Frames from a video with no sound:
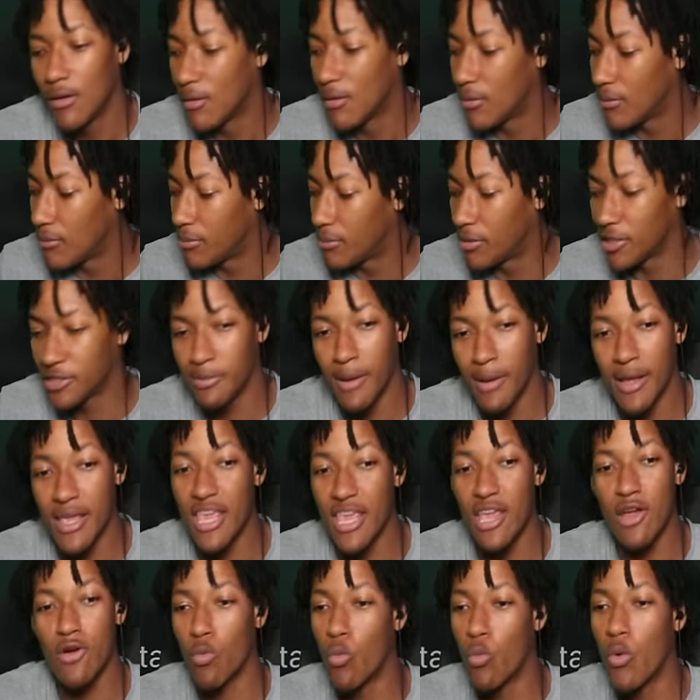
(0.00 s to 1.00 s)
Plus my
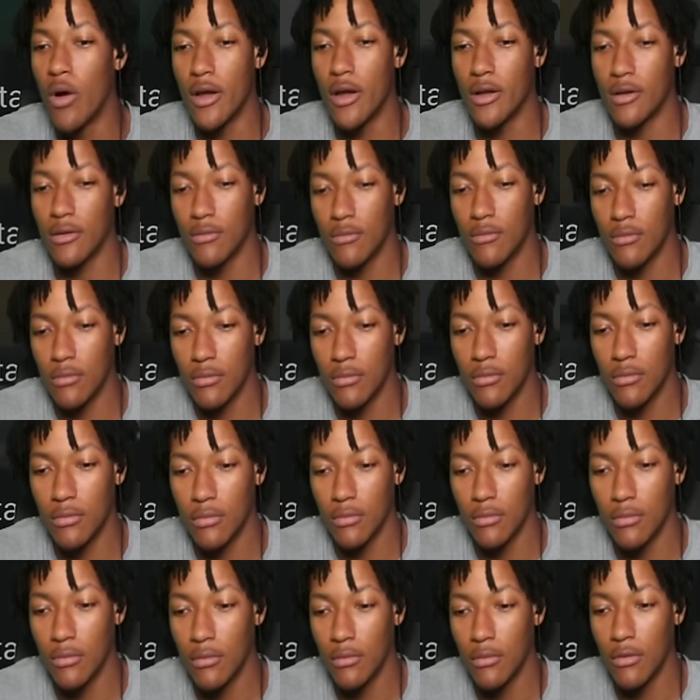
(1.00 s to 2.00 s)
year one.
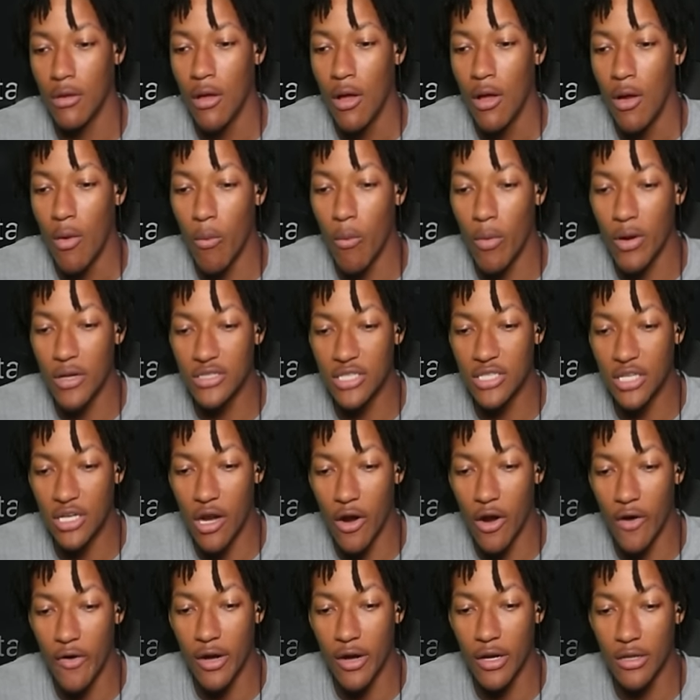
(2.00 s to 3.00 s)
What is the
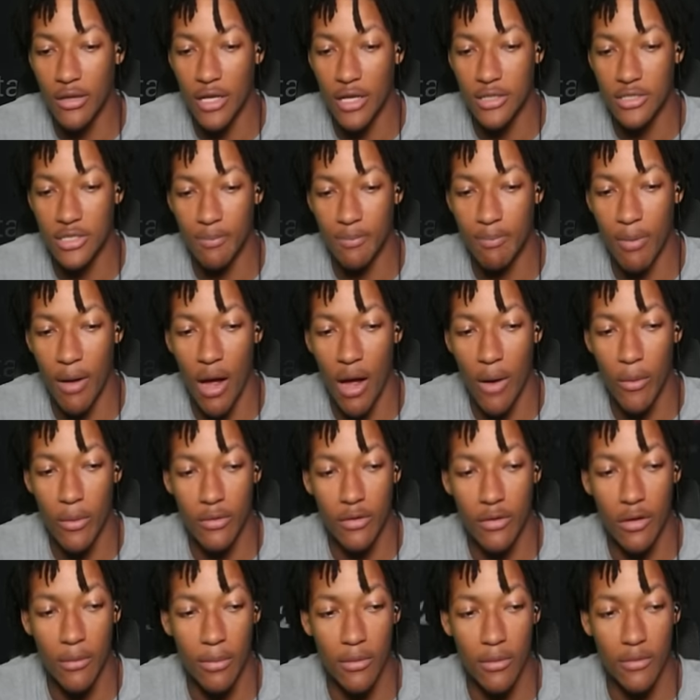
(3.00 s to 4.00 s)
current electric power
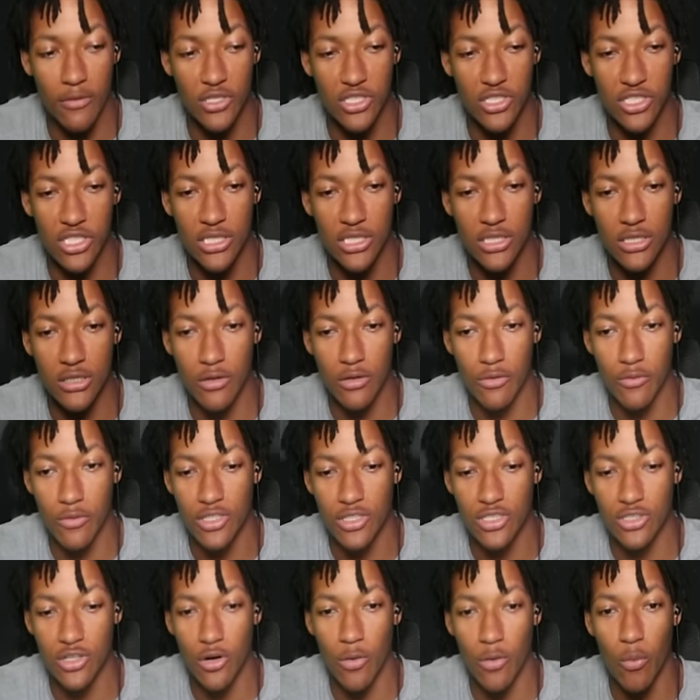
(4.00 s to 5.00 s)
number of the sheets in the
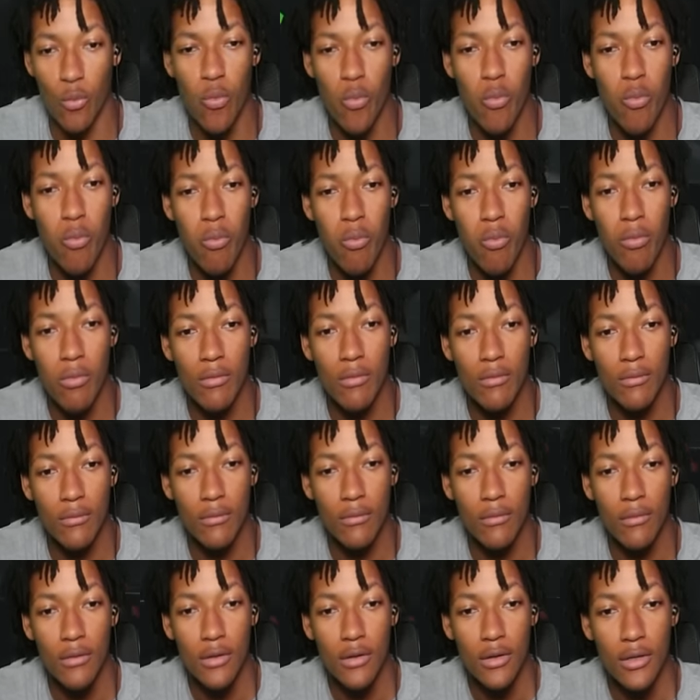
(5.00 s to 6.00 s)
restart?
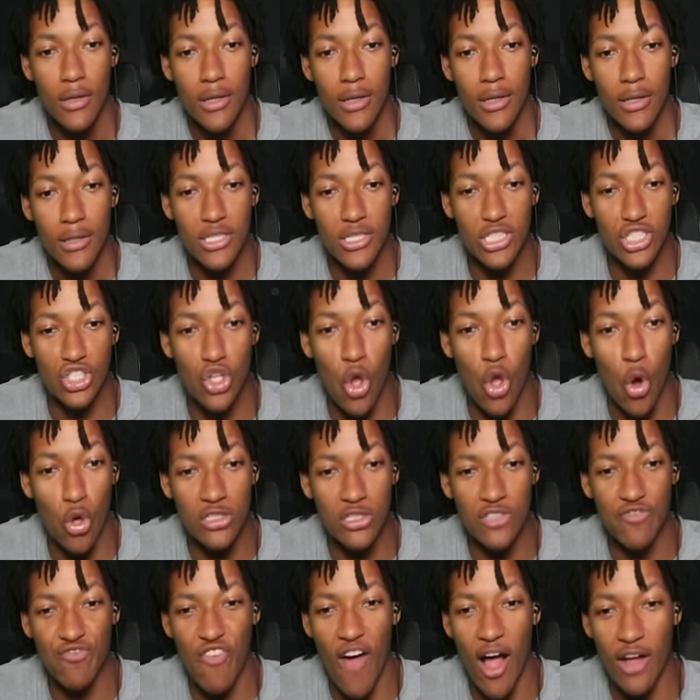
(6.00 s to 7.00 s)
This
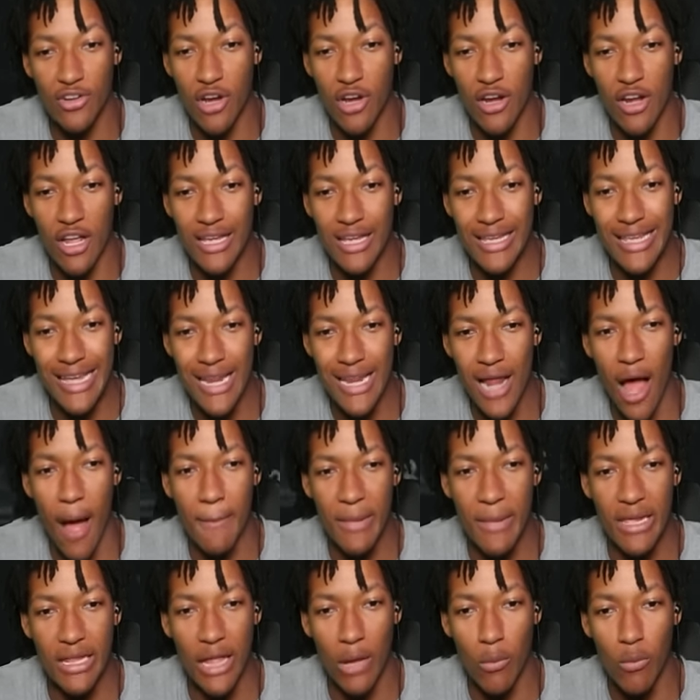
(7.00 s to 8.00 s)
ghost fought trying to get on
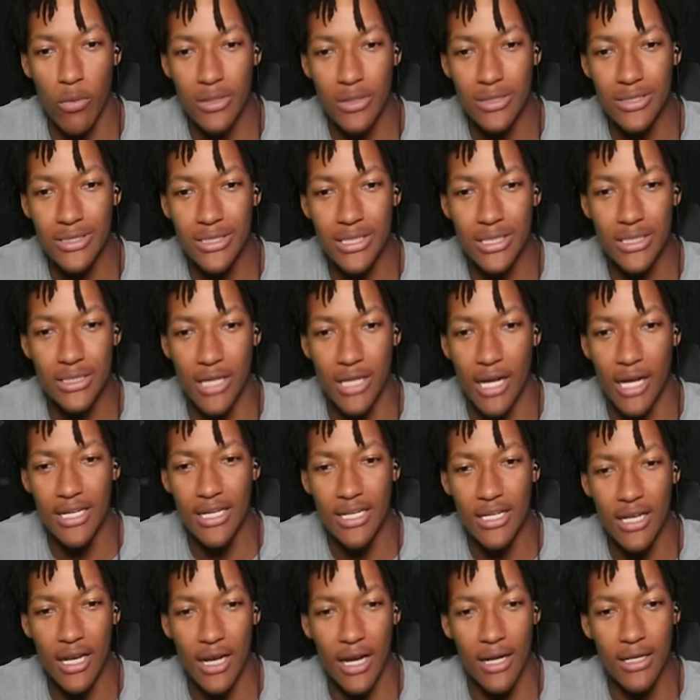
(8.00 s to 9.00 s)
me. Like, what is this? I
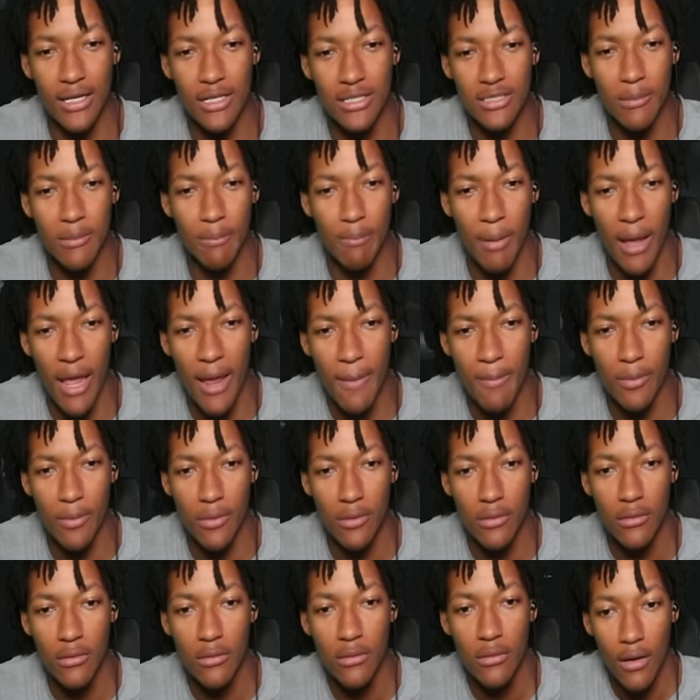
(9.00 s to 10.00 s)
I need some paper.
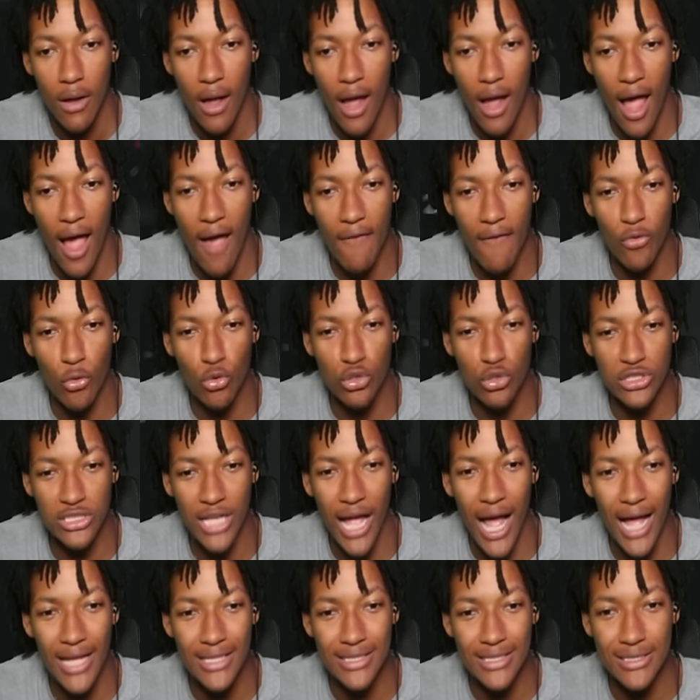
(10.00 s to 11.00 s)
I have no
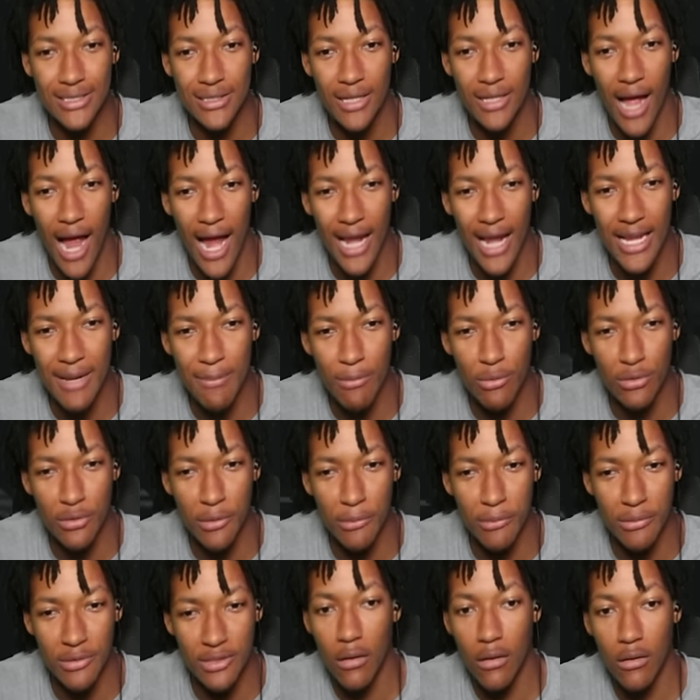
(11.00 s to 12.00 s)
shots. I need more.
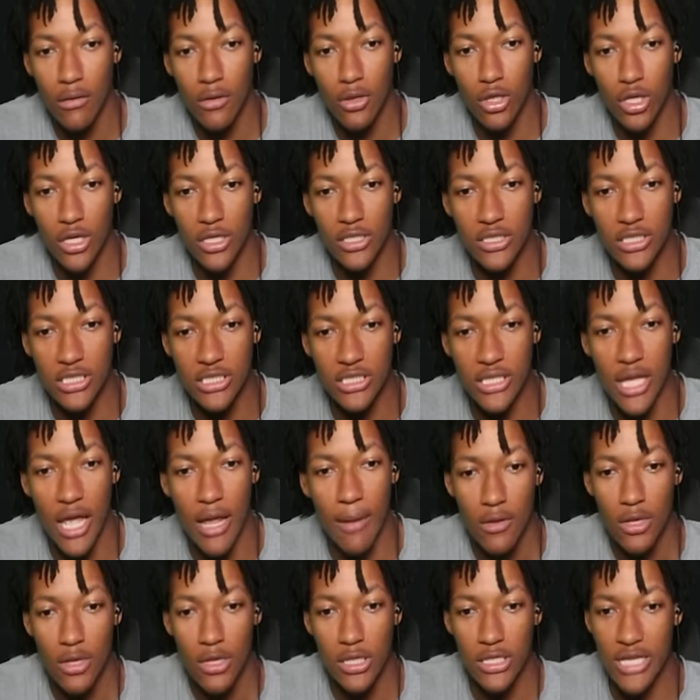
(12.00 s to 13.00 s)
Look at this
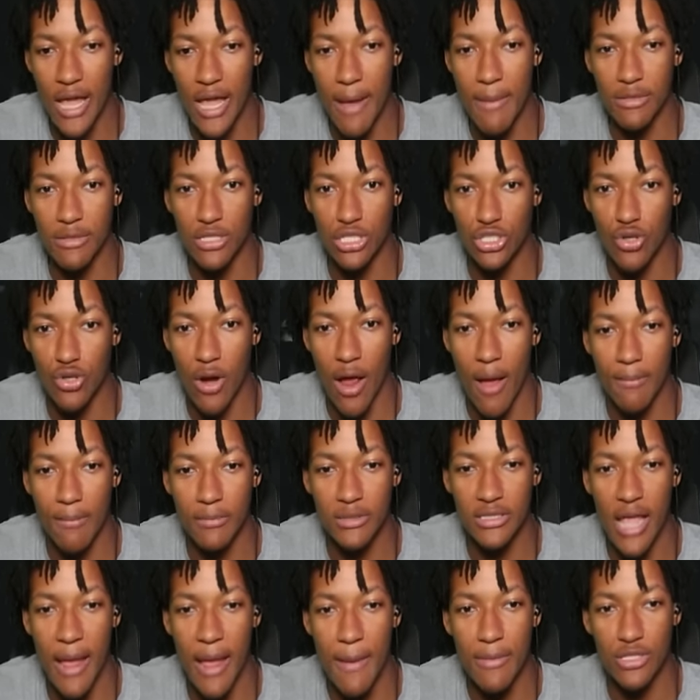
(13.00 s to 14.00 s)
game. This game is a trap.
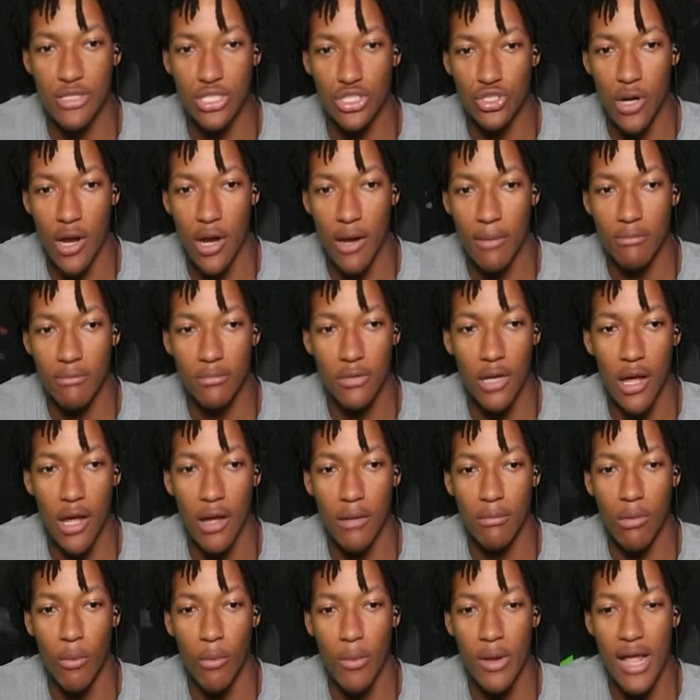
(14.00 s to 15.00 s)
This game is a trap. Nah,
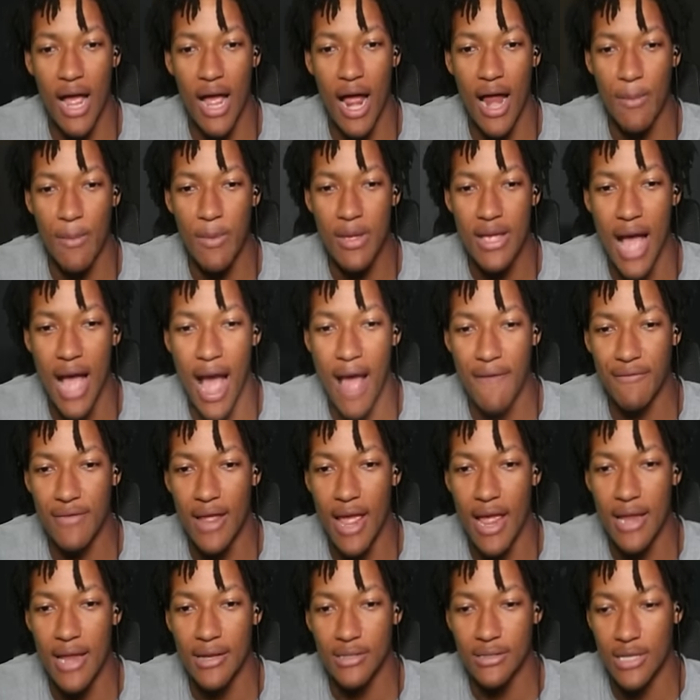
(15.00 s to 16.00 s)
but we got we got to
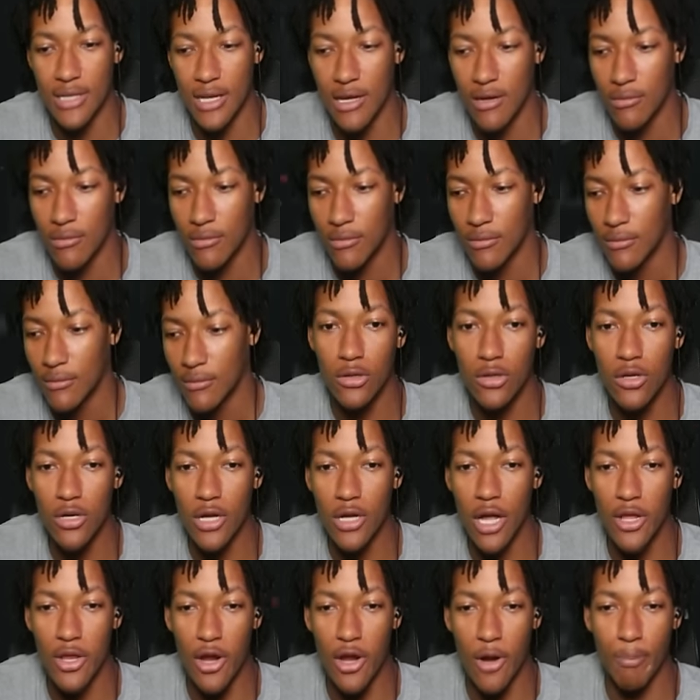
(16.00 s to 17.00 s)
end this now. Look
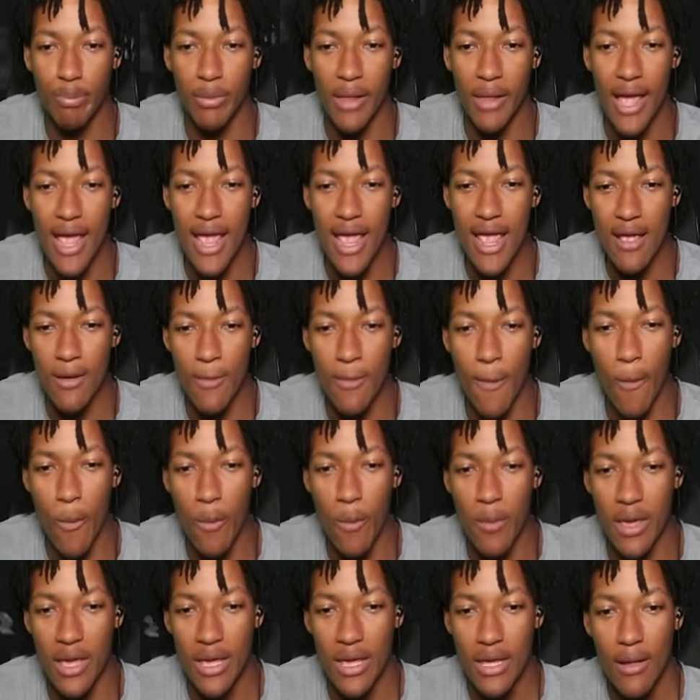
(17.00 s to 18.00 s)
how you're playing with
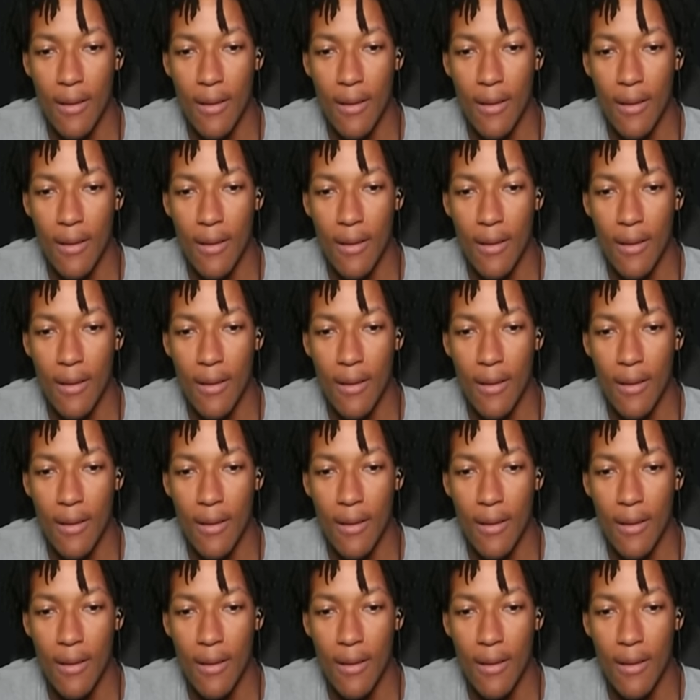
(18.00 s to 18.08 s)
me.